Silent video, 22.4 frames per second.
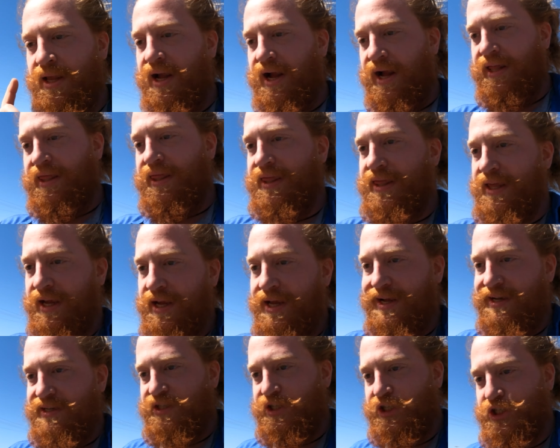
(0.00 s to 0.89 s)
I
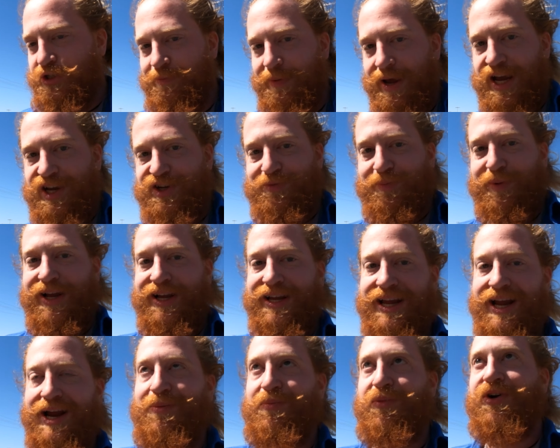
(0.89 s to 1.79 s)
think I just smashed
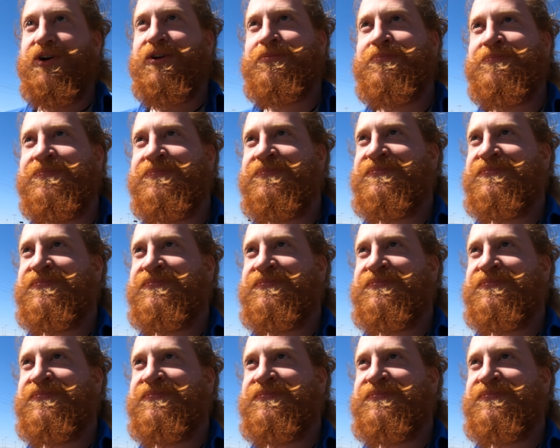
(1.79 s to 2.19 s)
my camera.